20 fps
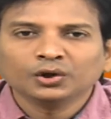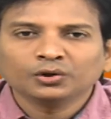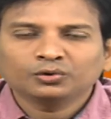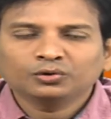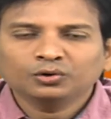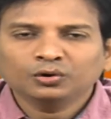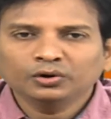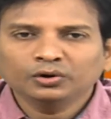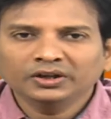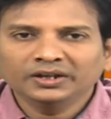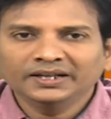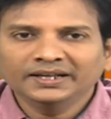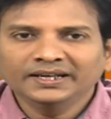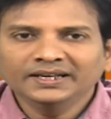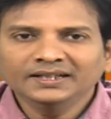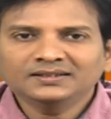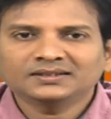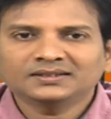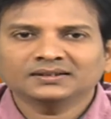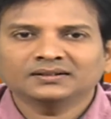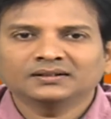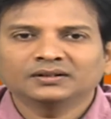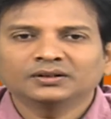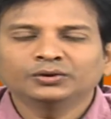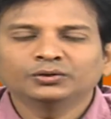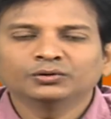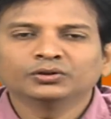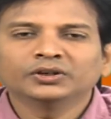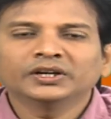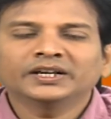So each
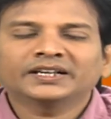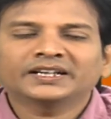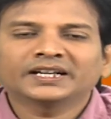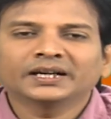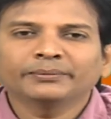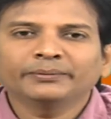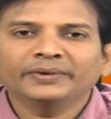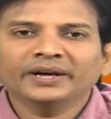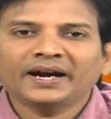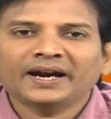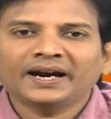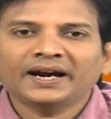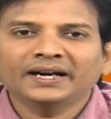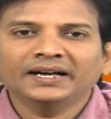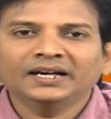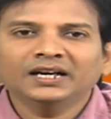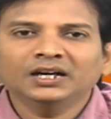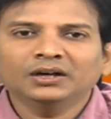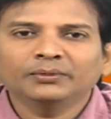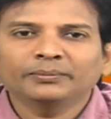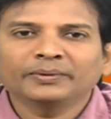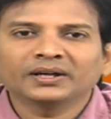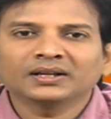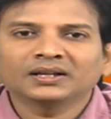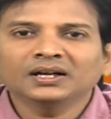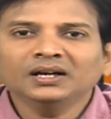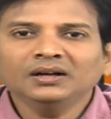unit can be handled by the